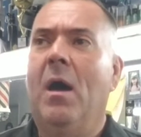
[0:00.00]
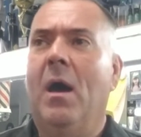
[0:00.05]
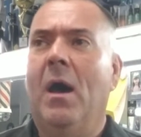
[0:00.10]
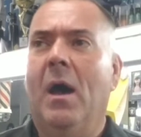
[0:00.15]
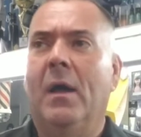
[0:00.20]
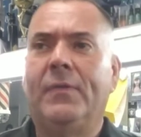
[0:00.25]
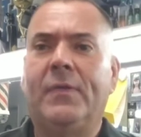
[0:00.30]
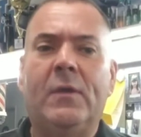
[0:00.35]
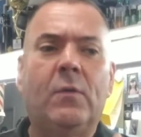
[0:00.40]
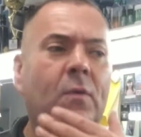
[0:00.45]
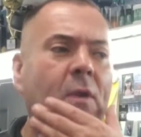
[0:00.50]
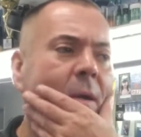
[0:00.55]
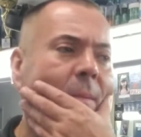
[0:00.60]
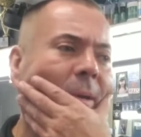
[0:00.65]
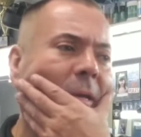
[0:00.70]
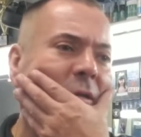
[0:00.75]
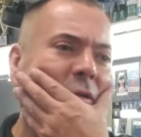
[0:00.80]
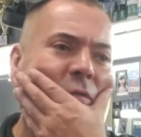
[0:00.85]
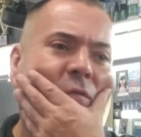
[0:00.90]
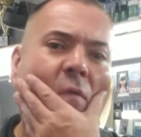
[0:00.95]
I, I think what I
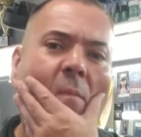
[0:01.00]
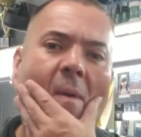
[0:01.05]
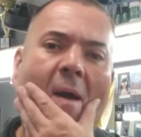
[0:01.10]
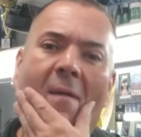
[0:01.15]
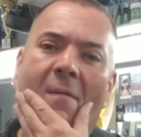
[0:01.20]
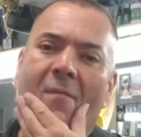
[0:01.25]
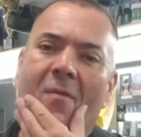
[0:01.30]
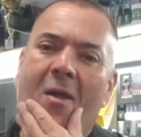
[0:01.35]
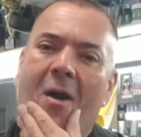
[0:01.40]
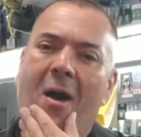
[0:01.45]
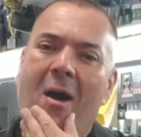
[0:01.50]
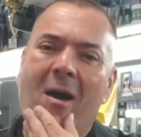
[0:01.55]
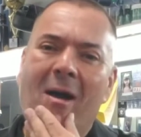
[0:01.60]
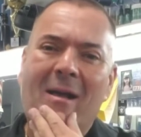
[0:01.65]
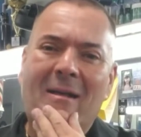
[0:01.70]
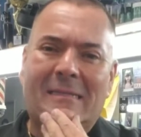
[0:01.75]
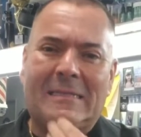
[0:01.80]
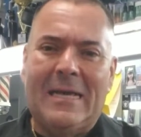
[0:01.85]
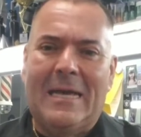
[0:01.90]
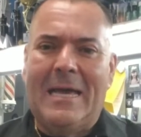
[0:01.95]
want to do for my vlog
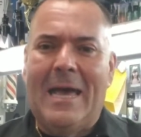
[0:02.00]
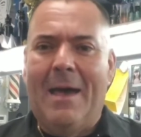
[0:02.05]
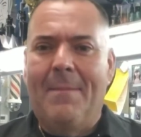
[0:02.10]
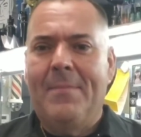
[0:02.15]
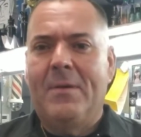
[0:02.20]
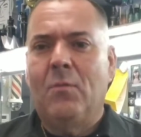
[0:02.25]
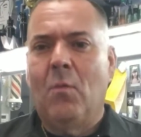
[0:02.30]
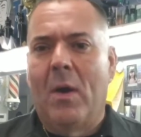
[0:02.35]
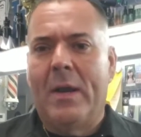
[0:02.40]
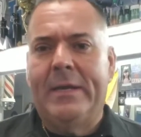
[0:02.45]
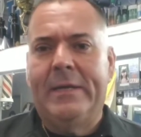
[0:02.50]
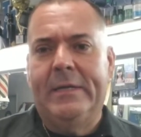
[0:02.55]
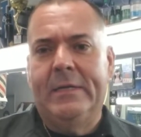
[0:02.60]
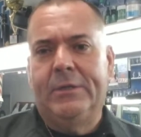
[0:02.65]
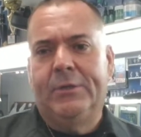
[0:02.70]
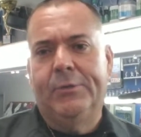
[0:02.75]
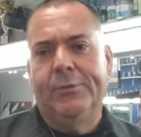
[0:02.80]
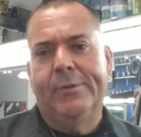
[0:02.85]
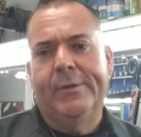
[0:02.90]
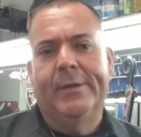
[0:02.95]
is I, have been wanting to
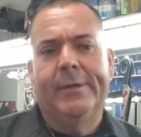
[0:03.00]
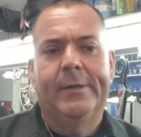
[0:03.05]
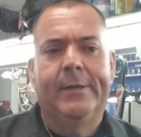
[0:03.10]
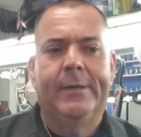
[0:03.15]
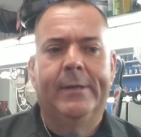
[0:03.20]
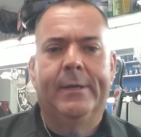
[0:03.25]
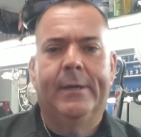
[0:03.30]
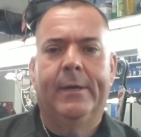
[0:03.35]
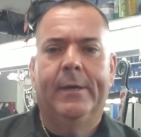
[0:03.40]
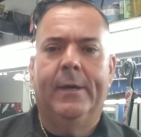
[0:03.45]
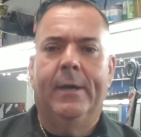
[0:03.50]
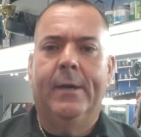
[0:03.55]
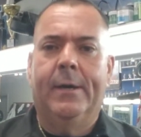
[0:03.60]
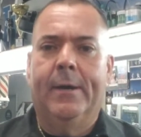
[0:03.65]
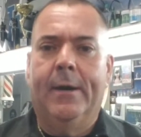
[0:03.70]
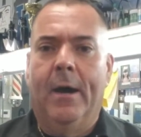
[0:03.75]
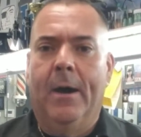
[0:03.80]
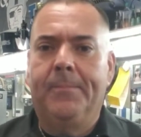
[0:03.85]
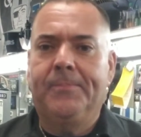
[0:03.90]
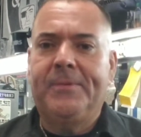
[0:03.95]
do a,
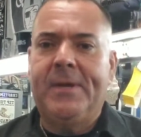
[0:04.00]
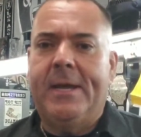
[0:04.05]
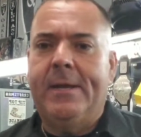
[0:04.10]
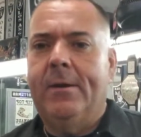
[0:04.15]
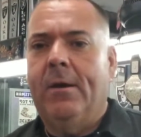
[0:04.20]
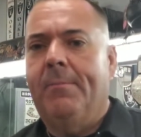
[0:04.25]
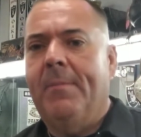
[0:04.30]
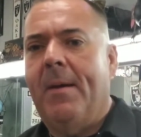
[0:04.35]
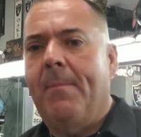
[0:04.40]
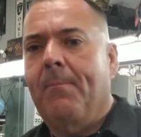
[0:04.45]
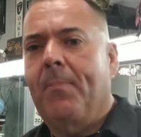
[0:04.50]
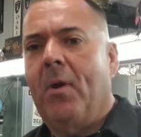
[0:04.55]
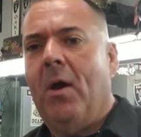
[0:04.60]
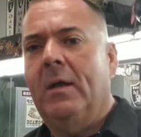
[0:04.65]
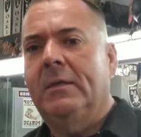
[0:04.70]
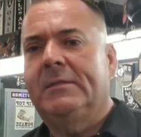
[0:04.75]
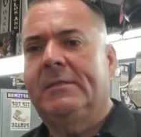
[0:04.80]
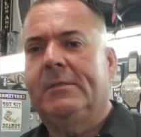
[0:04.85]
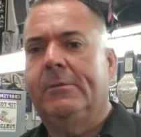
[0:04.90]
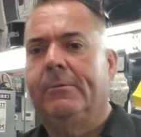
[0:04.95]
a, a update on my
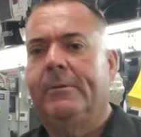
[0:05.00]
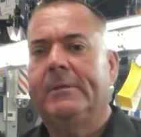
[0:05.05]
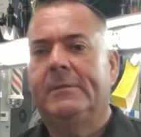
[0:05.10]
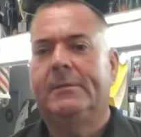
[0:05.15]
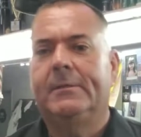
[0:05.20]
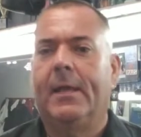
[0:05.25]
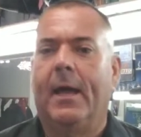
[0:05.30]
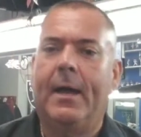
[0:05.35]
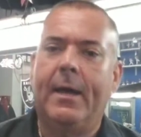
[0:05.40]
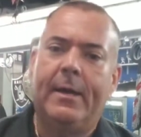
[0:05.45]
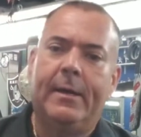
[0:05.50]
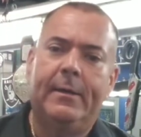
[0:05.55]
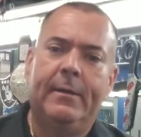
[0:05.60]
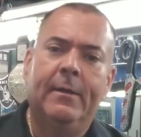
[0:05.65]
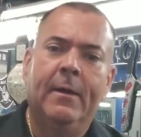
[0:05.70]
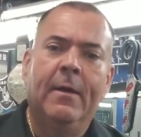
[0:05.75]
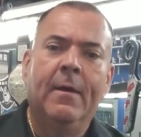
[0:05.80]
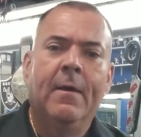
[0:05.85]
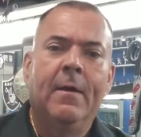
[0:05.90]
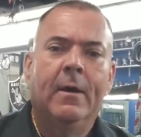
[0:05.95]
Braun's Series 9.
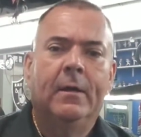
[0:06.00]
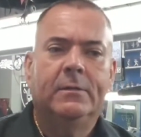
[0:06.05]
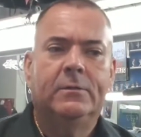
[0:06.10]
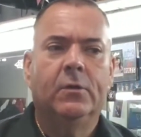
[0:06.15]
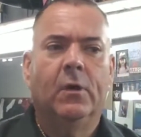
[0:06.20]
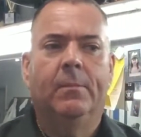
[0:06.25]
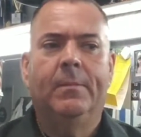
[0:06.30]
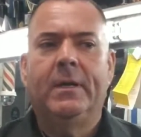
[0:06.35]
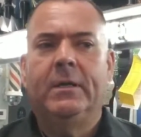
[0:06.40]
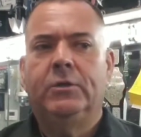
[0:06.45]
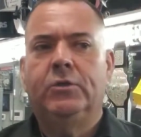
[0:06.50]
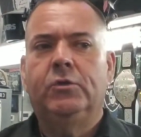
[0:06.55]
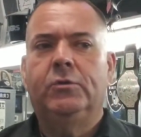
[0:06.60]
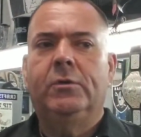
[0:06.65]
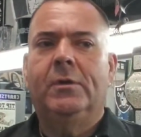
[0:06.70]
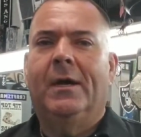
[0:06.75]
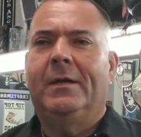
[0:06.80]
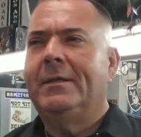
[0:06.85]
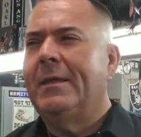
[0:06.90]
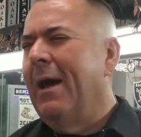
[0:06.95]
So I'm going to
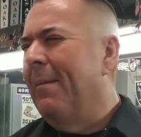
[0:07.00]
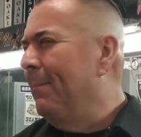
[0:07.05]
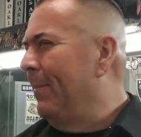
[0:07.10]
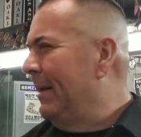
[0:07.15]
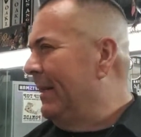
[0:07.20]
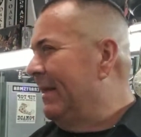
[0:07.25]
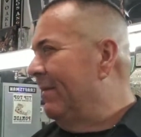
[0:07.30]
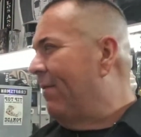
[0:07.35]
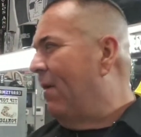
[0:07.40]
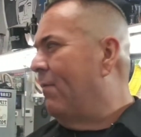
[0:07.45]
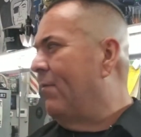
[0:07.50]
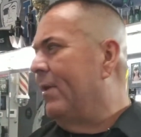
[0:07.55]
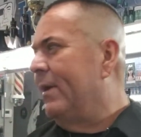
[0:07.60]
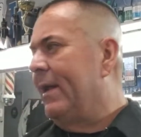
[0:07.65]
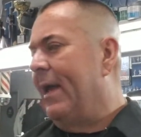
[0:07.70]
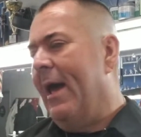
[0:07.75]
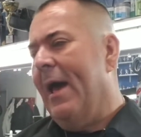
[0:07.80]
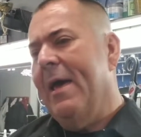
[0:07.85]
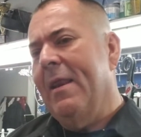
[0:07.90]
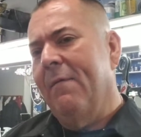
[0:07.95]
do, I, I believe I've already
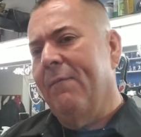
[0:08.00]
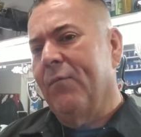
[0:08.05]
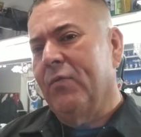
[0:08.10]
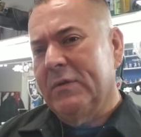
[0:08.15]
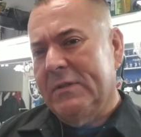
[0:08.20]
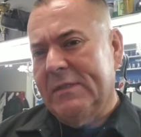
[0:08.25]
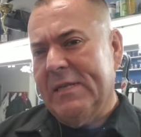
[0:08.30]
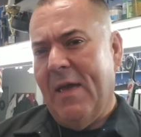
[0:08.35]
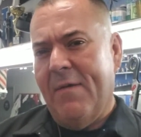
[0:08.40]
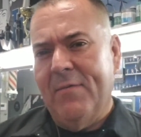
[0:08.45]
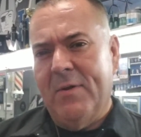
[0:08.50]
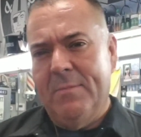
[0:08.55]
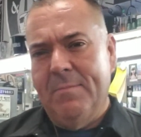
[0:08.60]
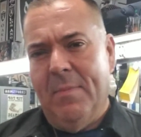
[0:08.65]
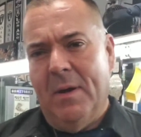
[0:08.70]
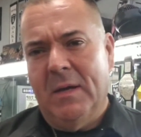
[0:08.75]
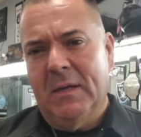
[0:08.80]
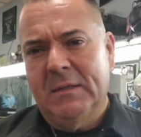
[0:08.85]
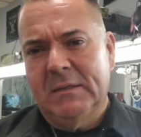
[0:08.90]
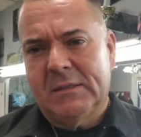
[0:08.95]
had it for seven
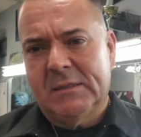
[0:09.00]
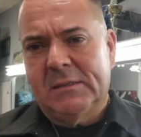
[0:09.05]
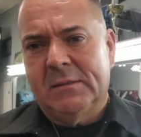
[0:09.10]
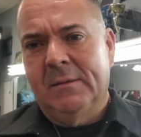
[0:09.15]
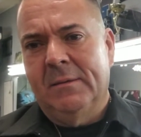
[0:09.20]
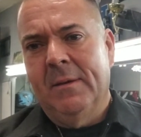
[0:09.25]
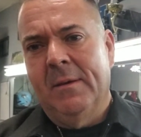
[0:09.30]
months